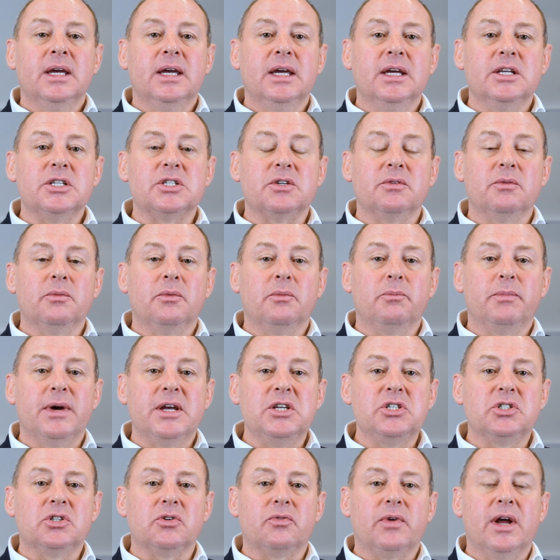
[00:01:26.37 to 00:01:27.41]
is
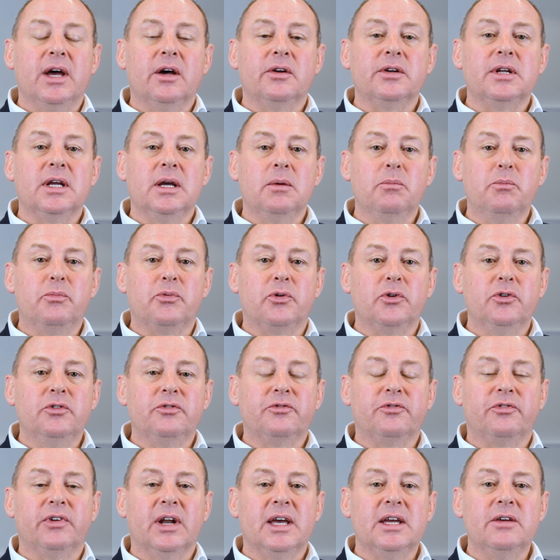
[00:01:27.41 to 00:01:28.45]
based around improved
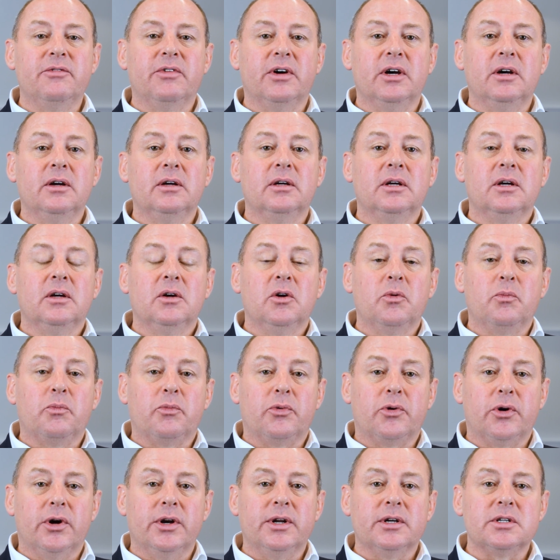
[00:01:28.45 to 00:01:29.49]
flavor,
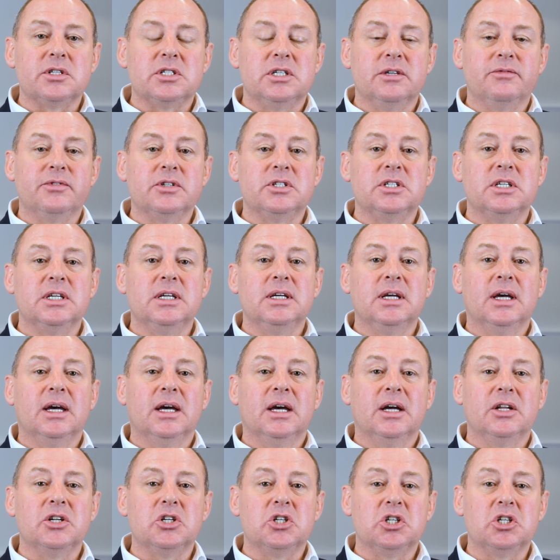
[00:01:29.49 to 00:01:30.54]
productivity, and